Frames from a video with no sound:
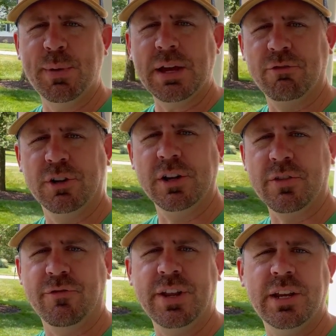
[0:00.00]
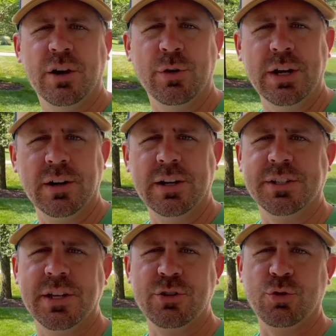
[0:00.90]
back for another video here in
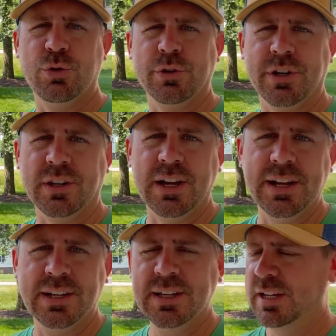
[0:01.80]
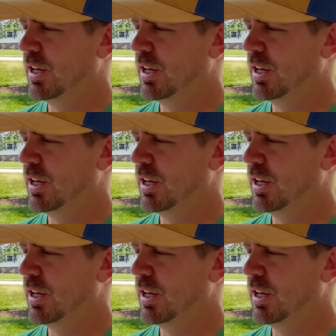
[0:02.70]
Central North Carolina,